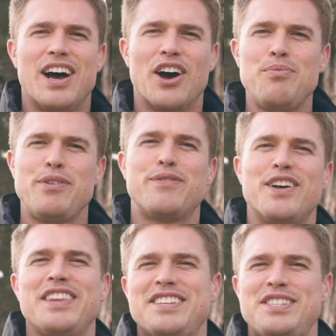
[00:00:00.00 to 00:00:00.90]
I hope you
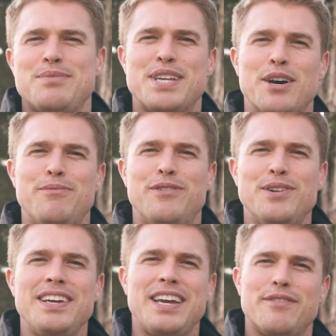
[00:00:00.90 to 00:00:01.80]
find these tips
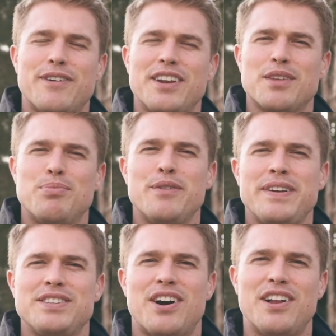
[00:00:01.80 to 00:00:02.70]
helpful in finding the
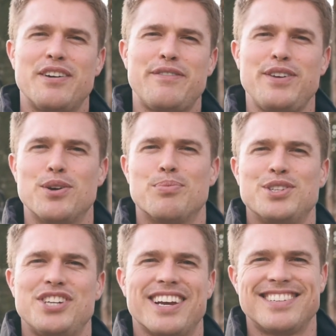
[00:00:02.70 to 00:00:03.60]
perfect tiler for your
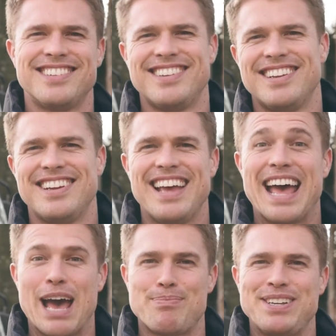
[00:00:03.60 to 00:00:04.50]
project.
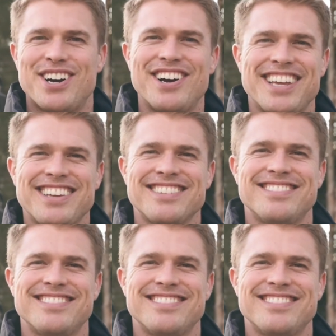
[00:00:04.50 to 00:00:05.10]
Happy tiling!